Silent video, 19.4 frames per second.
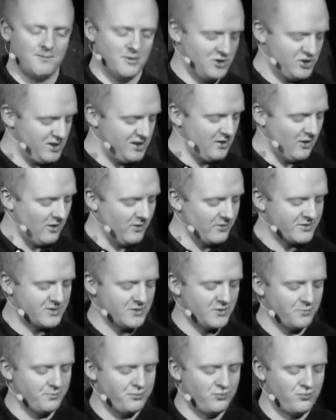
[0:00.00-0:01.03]
but she
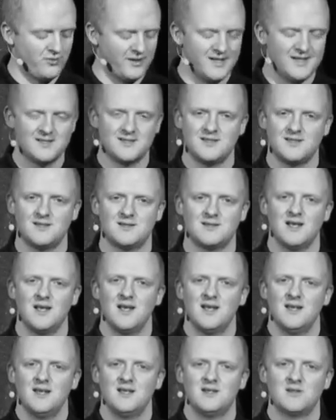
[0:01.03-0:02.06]
also praises
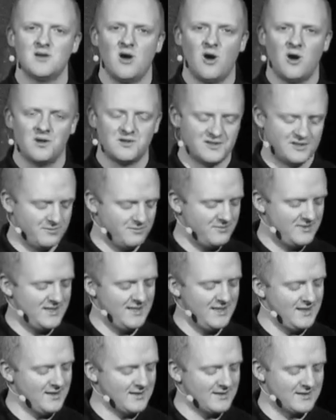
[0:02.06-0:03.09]
his awesome
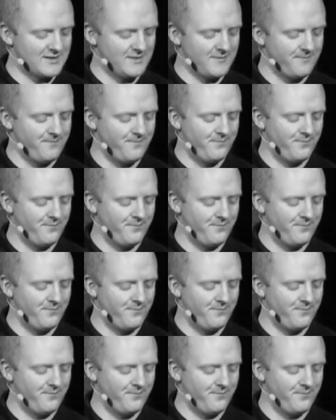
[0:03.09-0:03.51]
deeds.